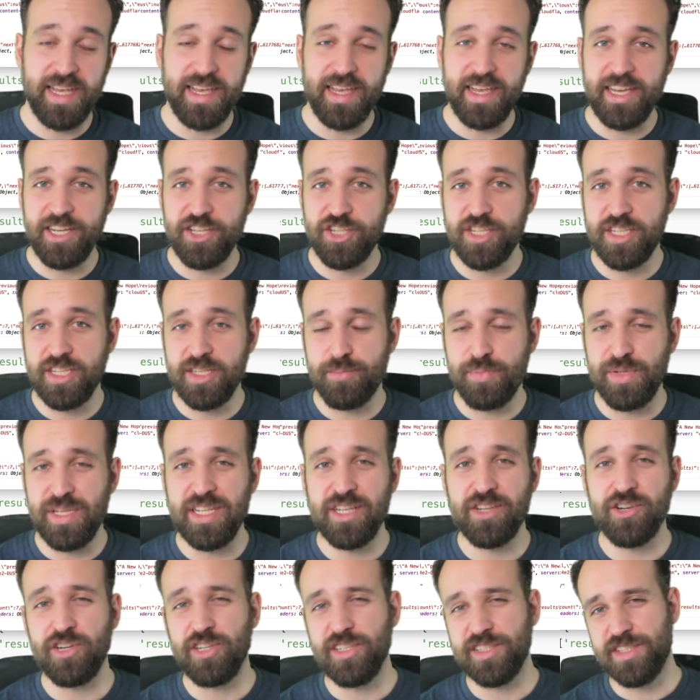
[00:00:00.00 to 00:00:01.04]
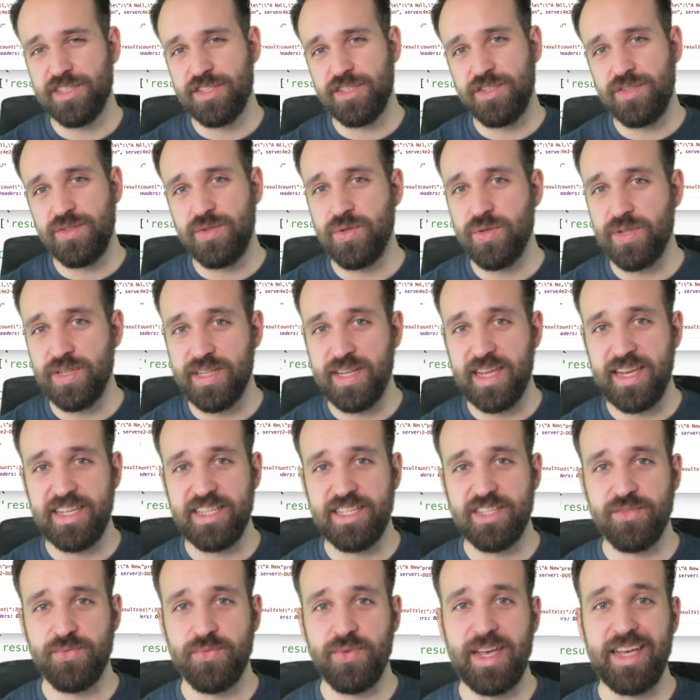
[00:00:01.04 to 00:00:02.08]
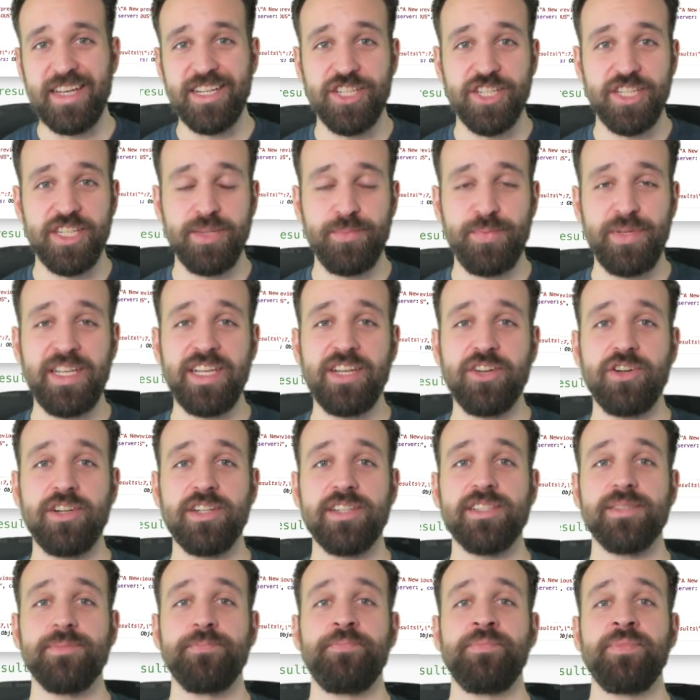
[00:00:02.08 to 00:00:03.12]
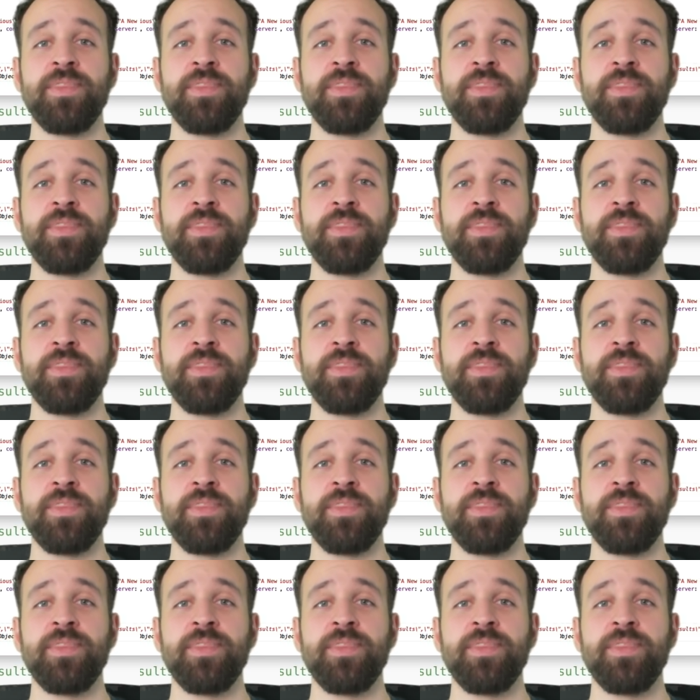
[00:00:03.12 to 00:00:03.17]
HTTP calls to native HTTP calls.